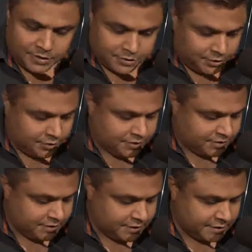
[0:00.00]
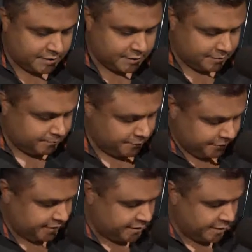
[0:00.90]
So, Eunice, just
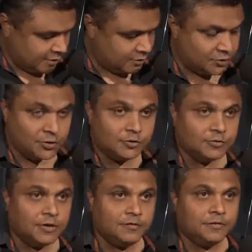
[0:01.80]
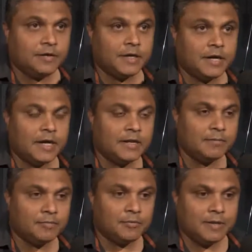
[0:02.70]
reaching out to you, if you
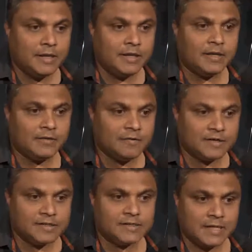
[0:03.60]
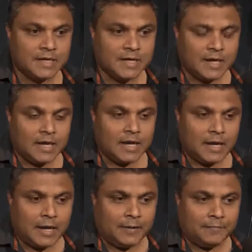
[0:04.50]
can probably give us
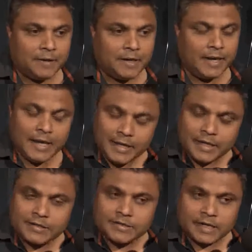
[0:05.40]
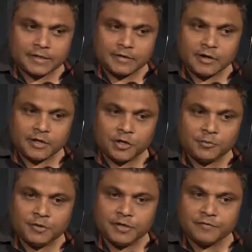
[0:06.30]
any insight around
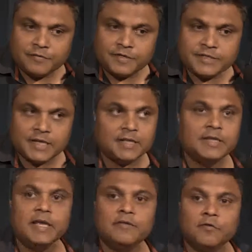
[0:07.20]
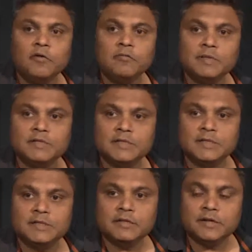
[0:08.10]
Humanity First and their involvement
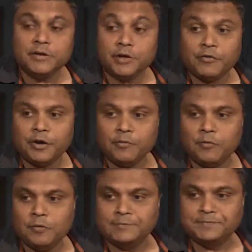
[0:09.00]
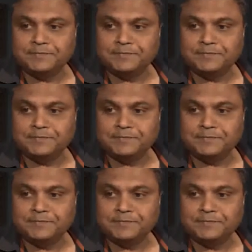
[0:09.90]
in the Ukraine war?